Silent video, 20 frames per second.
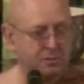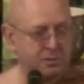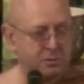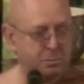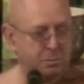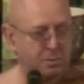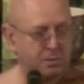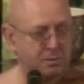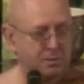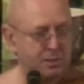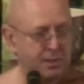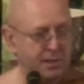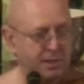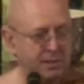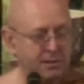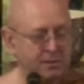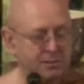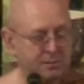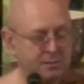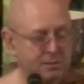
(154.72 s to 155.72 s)

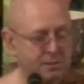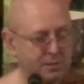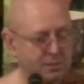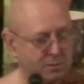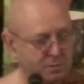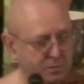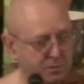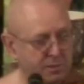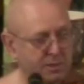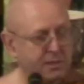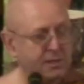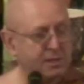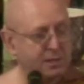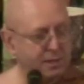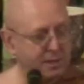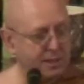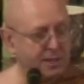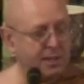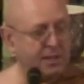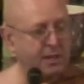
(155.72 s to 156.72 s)
spontaneously, or they
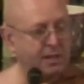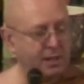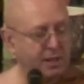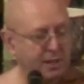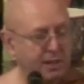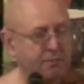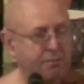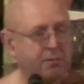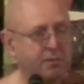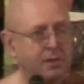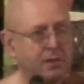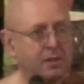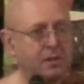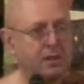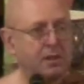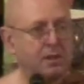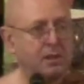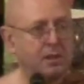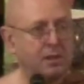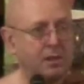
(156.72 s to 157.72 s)
can have
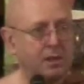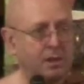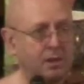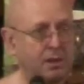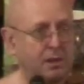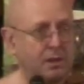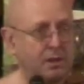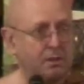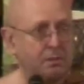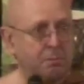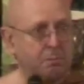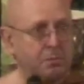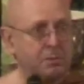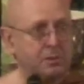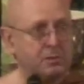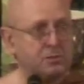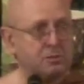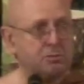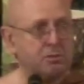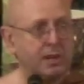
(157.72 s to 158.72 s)

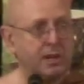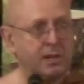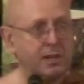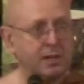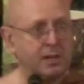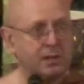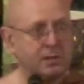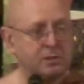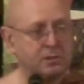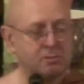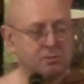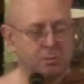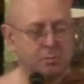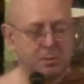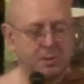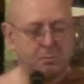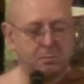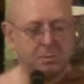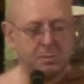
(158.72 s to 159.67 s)
training to remember